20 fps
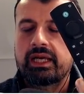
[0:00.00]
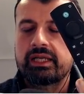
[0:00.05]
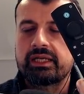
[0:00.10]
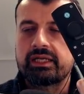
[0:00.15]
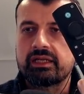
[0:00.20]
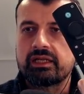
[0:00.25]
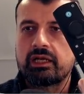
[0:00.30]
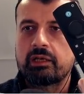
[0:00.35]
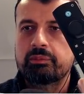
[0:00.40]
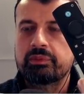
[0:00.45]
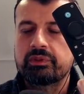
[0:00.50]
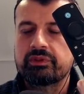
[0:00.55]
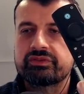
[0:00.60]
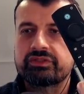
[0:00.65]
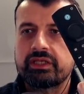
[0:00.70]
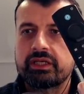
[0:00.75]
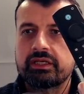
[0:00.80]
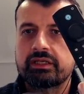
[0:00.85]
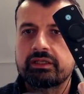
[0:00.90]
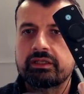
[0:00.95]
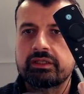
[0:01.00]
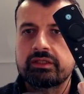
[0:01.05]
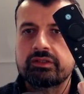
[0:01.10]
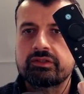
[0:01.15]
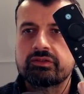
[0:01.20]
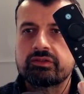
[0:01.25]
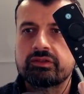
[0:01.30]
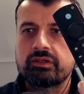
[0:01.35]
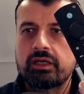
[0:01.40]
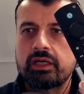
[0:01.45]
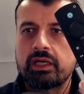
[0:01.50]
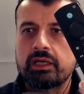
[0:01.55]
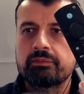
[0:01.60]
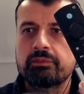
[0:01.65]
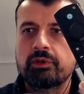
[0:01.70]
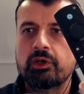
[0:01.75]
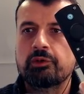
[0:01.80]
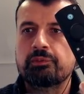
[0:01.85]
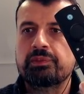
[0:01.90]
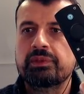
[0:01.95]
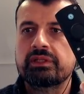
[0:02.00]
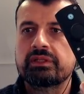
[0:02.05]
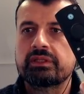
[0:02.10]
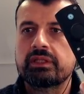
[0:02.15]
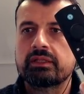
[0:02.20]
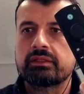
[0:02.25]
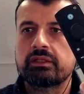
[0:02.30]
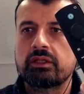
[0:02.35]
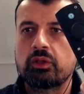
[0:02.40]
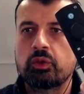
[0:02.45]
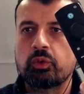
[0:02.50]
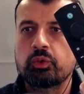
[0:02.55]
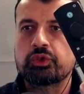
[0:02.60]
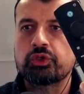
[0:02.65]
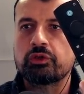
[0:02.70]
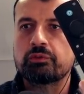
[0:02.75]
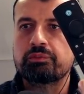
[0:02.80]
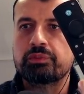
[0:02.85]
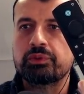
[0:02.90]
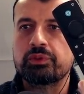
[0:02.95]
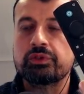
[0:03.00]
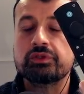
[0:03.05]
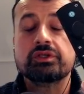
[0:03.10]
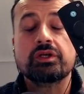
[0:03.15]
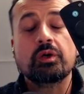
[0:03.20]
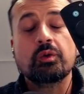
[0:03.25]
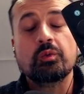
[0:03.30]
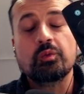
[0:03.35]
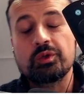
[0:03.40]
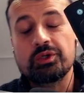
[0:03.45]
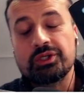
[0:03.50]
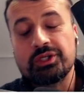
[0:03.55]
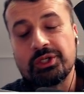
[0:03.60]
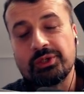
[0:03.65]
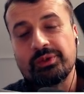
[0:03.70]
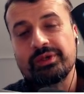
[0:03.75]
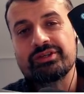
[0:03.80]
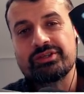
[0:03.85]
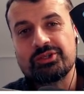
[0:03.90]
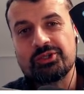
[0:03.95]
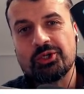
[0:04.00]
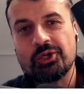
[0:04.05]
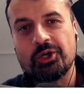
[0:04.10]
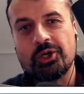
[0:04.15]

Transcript: And in a couple of seconds, I'm hoping that the launch on boot will do its